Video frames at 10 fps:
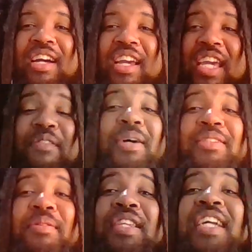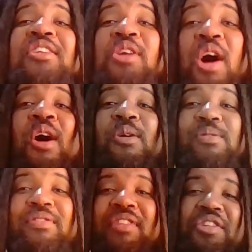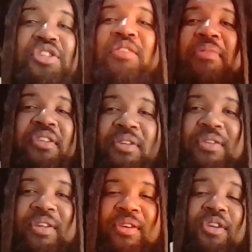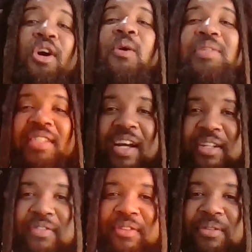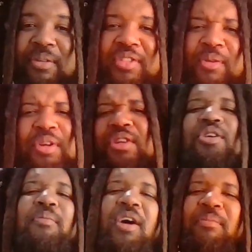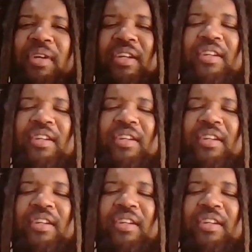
even about something they know they shouldn't be doing or know is not good for them, they'll say, "What do you know about me?